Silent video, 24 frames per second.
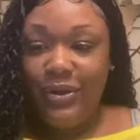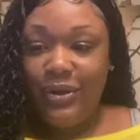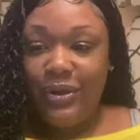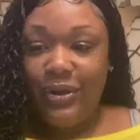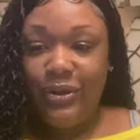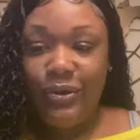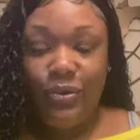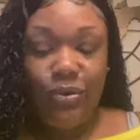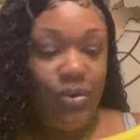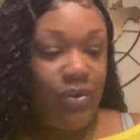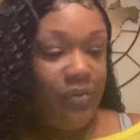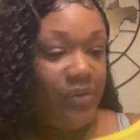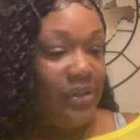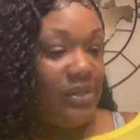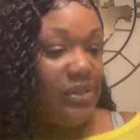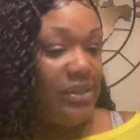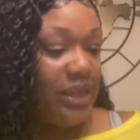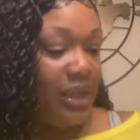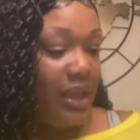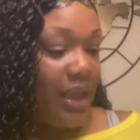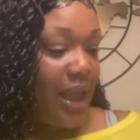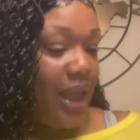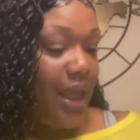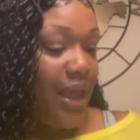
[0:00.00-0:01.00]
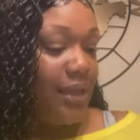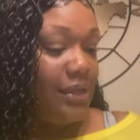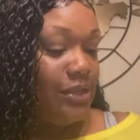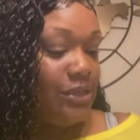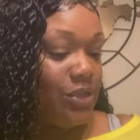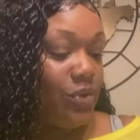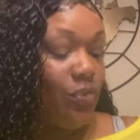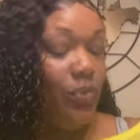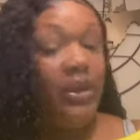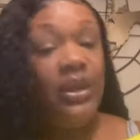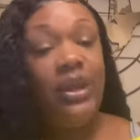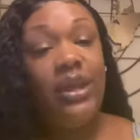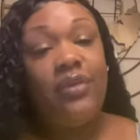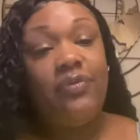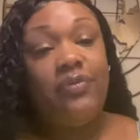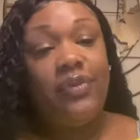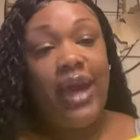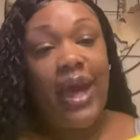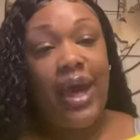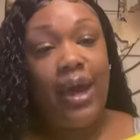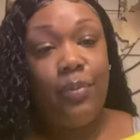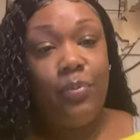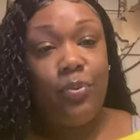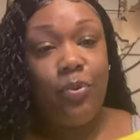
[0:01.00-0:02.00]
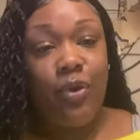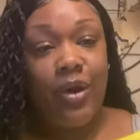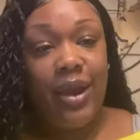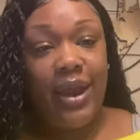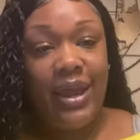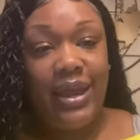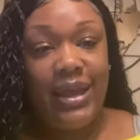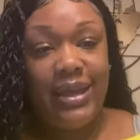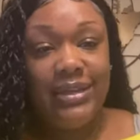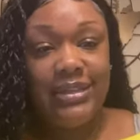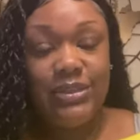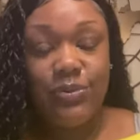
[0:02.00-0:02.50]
Glory to God. So we give God praise.